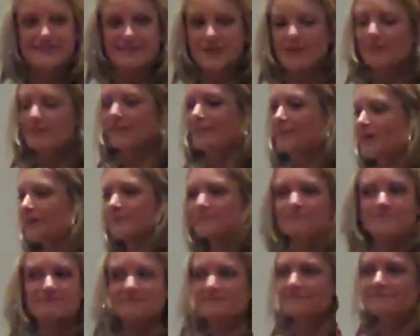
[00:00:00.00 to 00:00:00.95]
So,
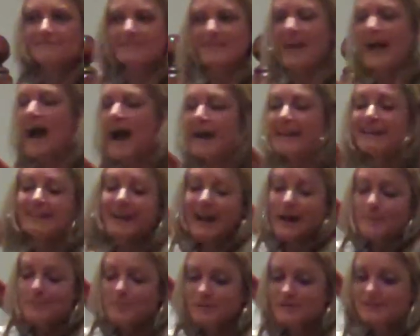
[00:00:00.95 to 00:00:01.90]

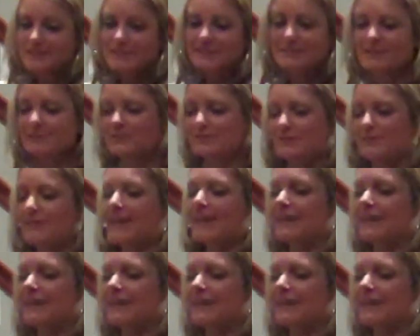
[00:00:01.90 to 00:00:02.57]
I personally don't do